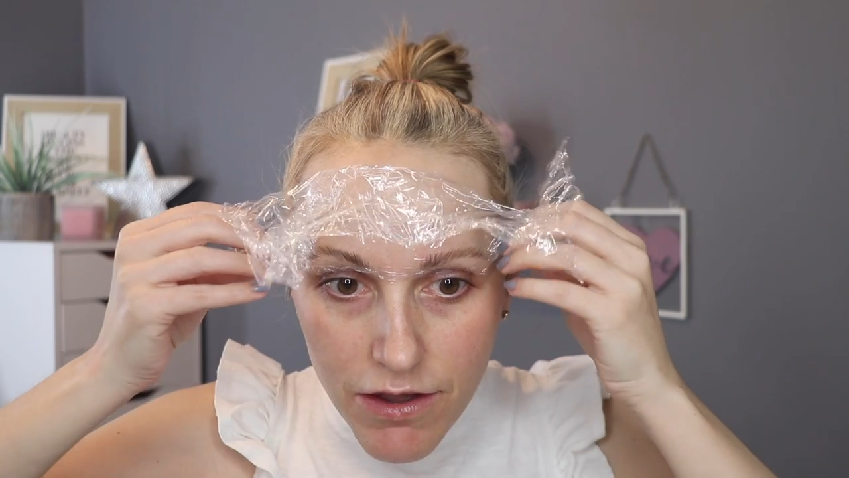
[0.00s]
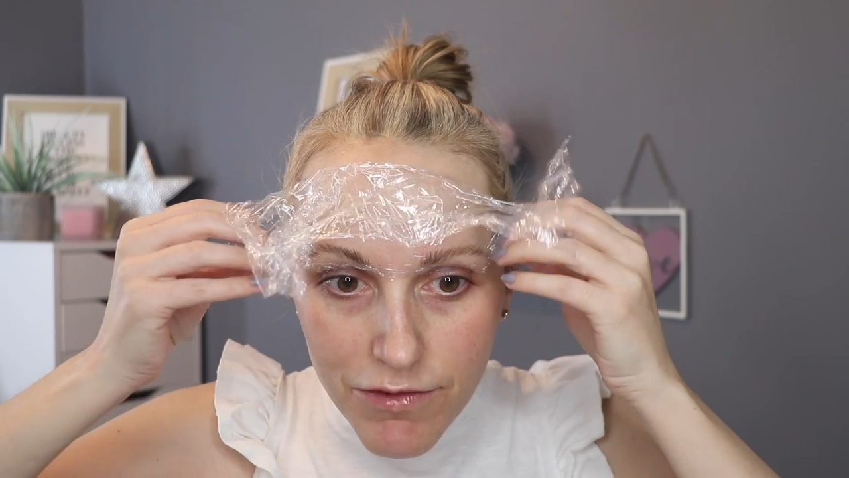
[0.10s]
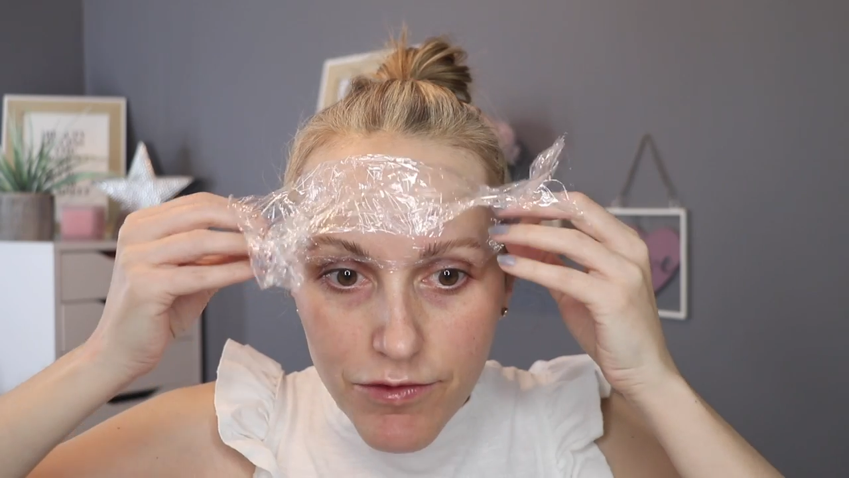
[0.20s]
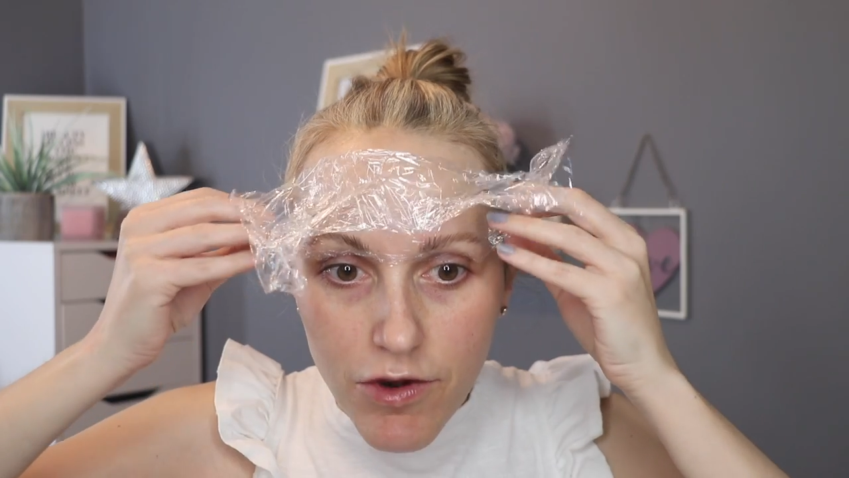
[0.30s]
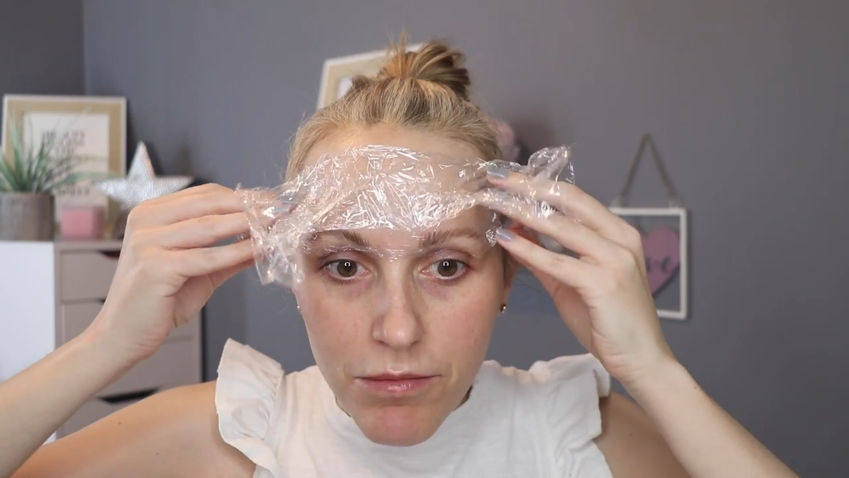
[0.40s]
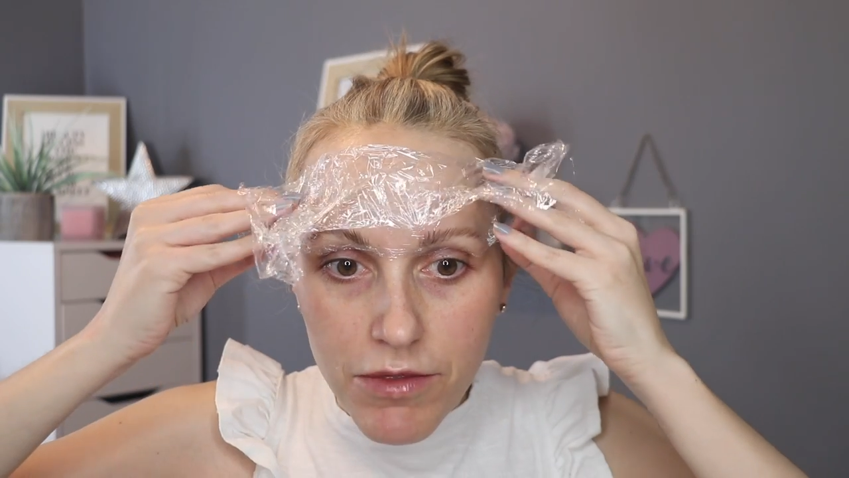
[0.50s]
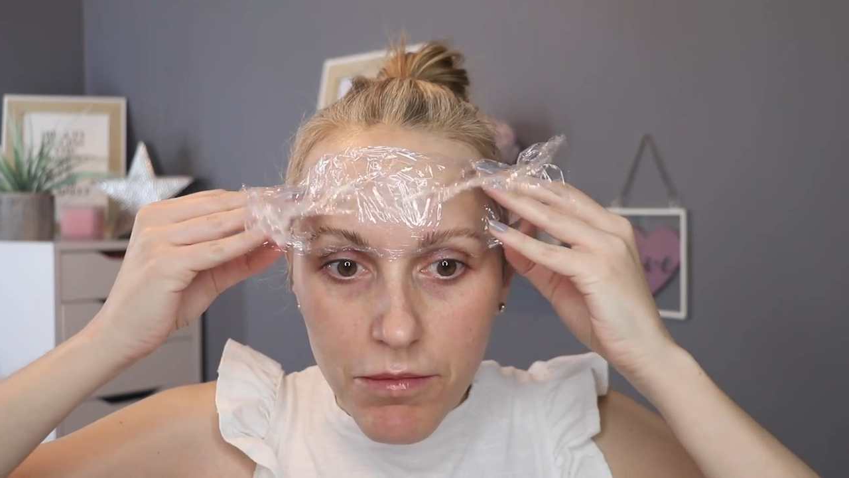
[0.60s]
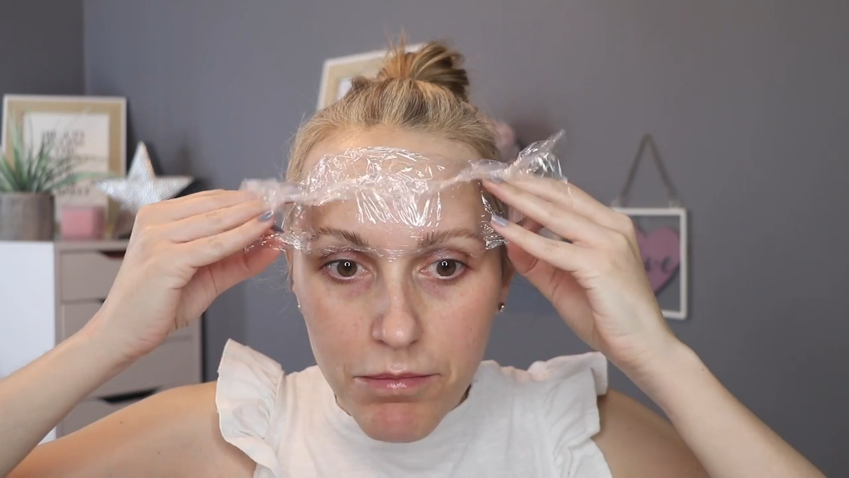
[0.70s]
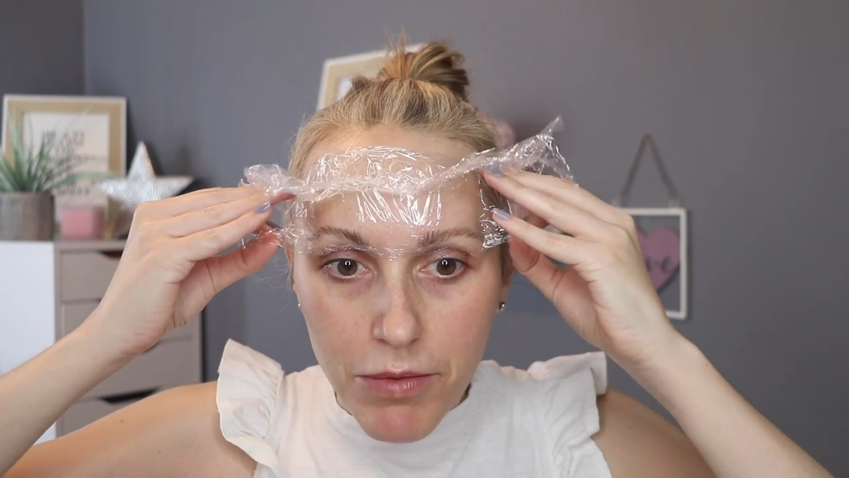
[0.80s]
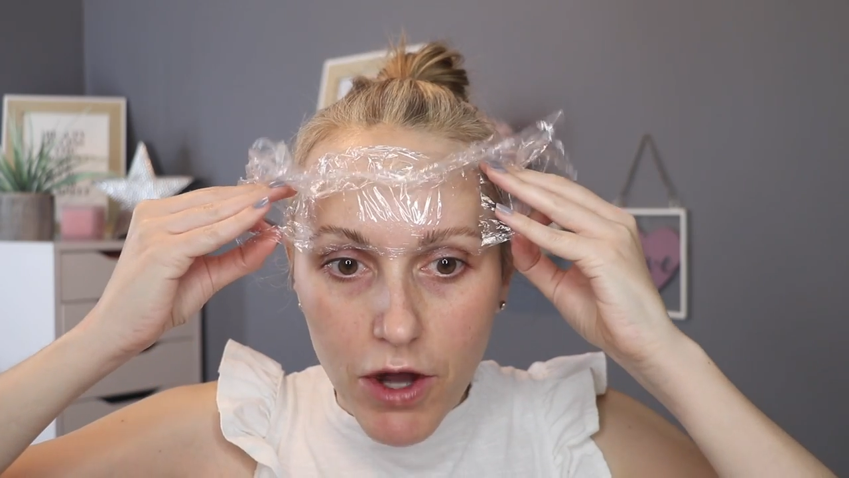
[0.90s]
from the
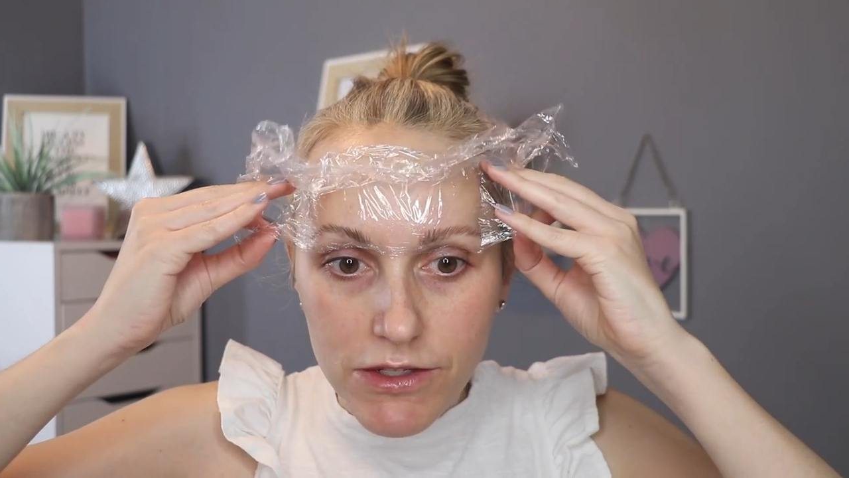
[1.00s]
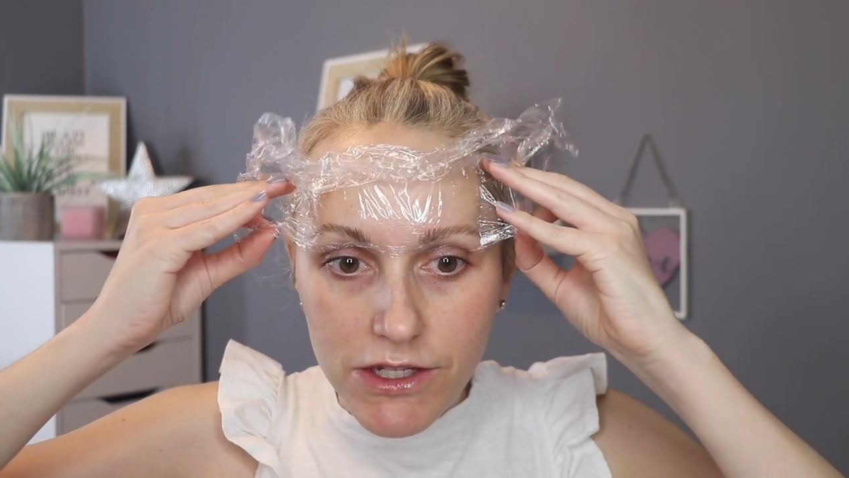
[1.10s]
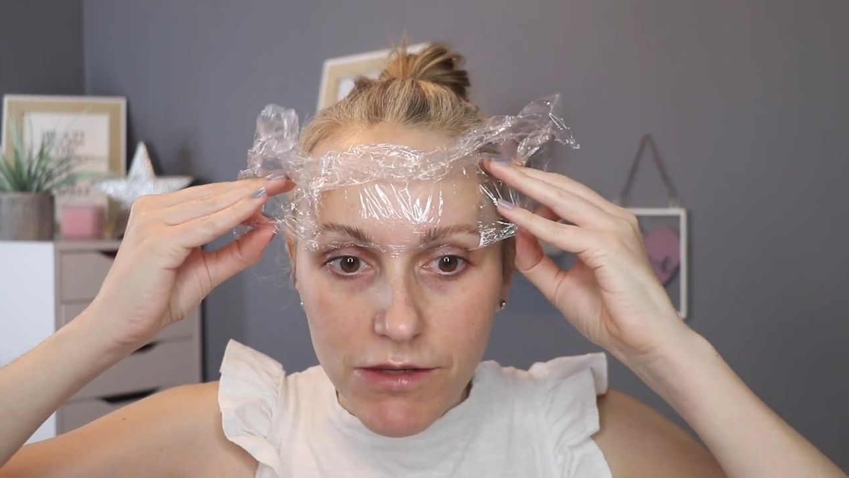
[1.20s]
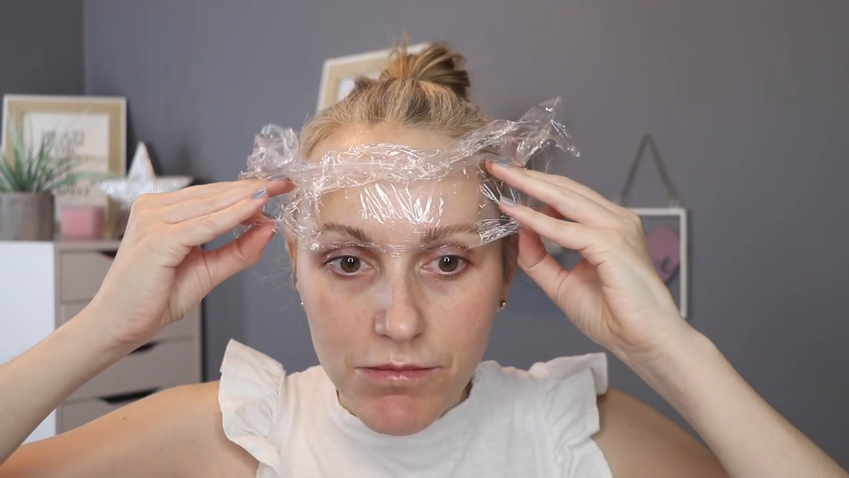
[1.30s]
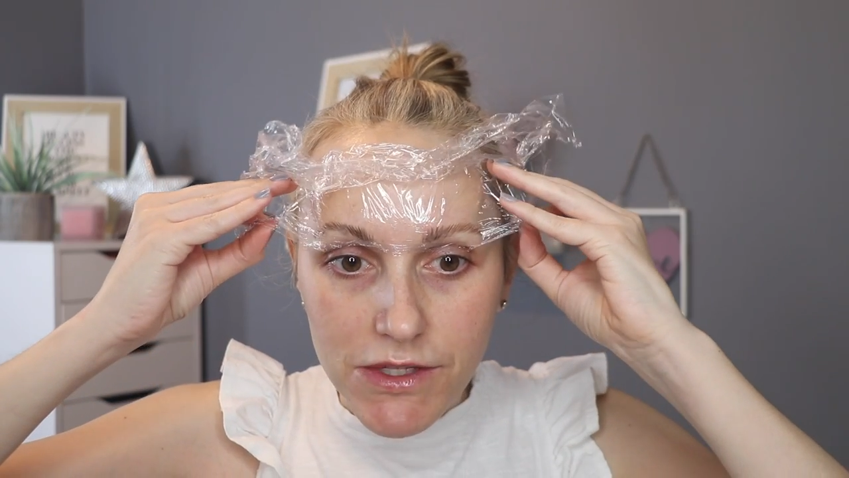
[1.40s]
bottom